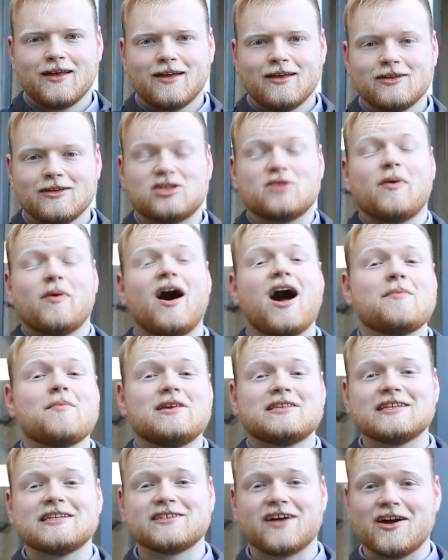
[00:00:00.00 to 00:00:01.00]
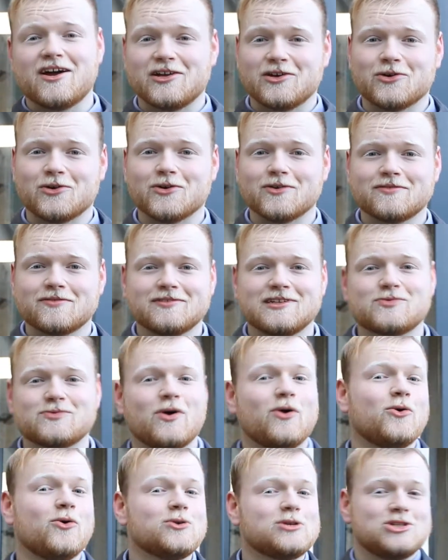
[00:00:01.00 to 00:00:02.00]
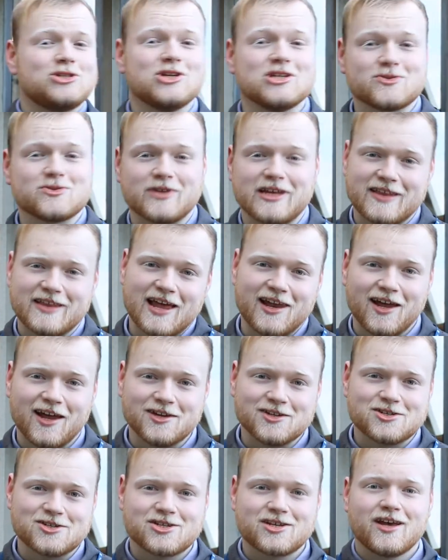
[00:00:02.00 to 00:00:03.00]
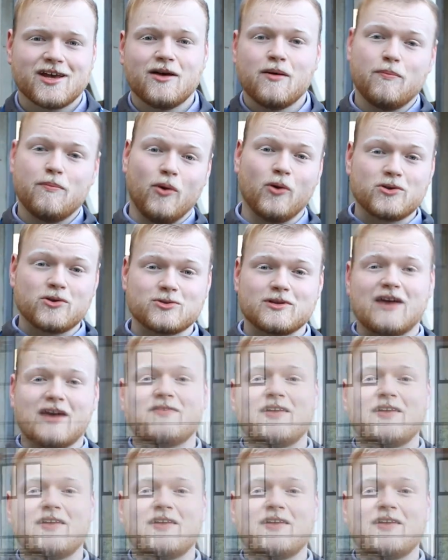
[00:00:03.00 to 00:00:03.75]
So behind me is the dining hall. That's where all students will eat their lunch. Boarders will have